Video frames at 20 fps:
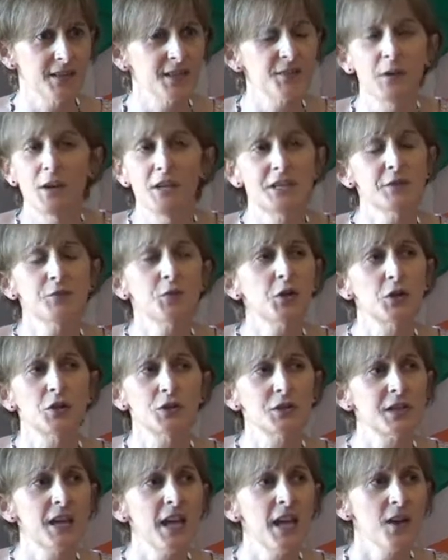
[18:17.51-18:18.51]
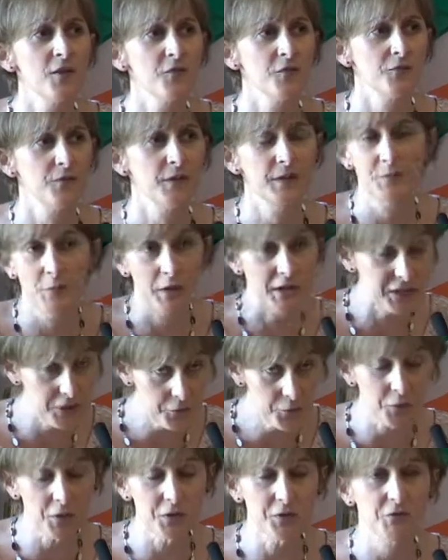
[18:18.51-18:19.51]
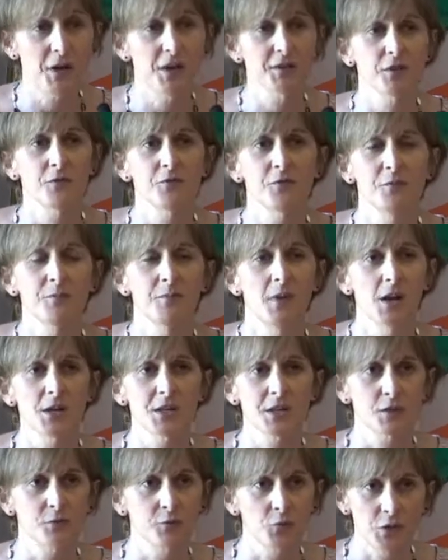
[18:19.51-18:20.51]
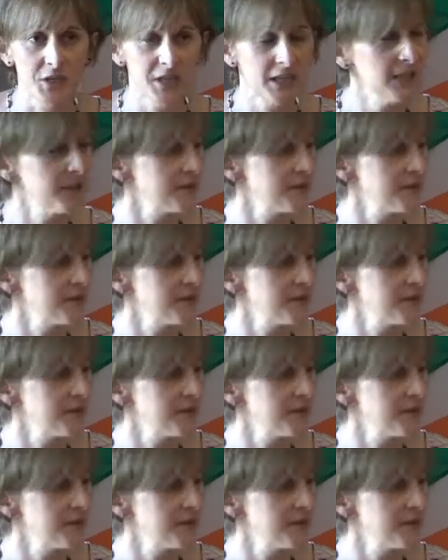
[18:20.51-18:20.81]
it's very different from Article 14